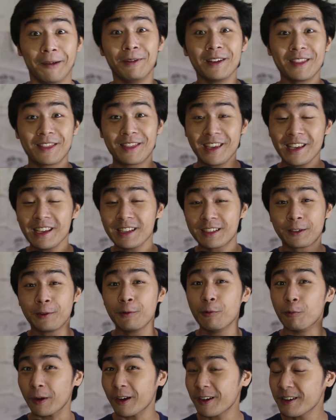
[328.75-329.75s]
But these
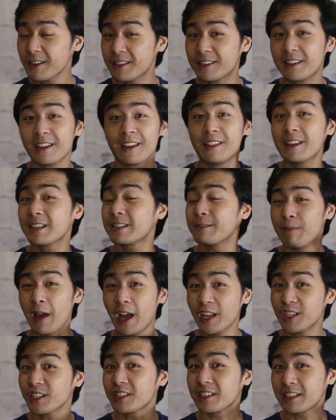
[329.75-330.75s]
2 words, this
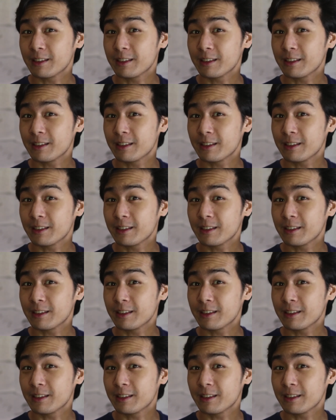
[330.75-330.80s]
magic